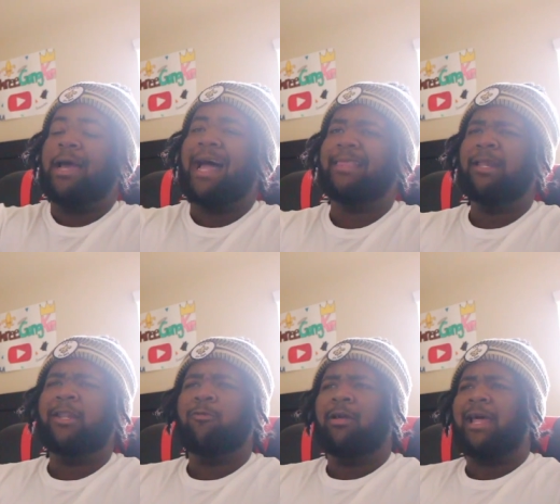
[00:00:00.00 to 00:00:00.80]
I think
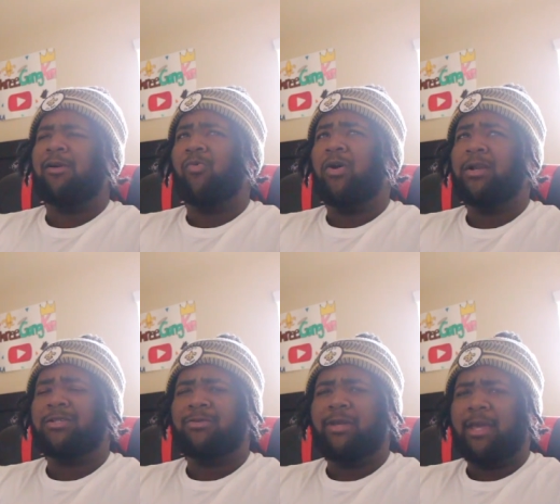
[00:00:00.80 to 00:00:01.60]
only won like one or
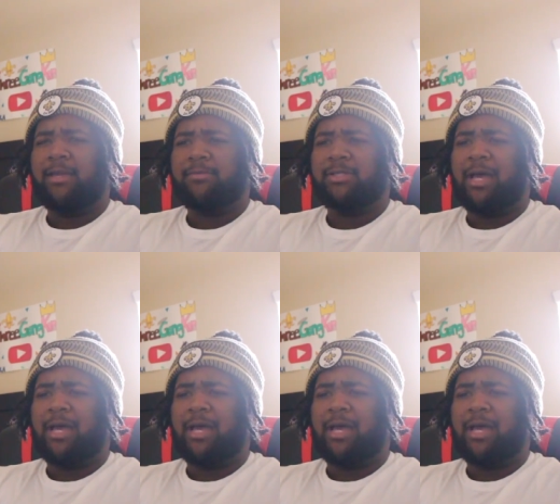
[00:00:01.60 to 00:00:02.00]
two games.